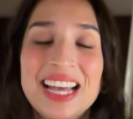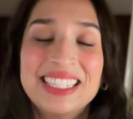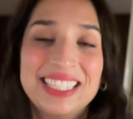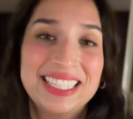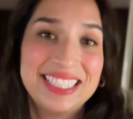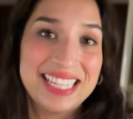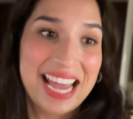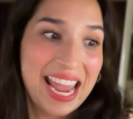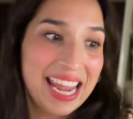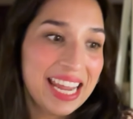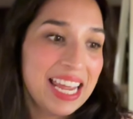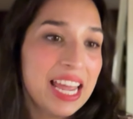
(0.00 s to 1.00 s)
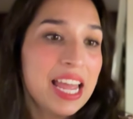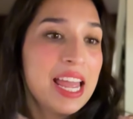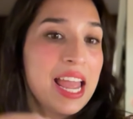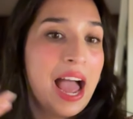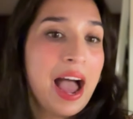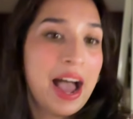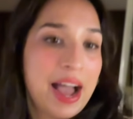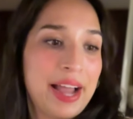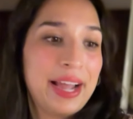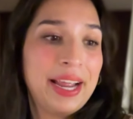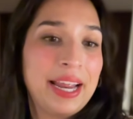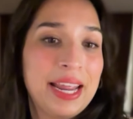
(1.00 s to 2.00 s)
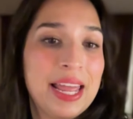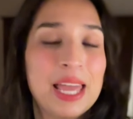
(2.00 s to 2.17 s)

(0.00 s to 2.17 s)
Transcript: Today I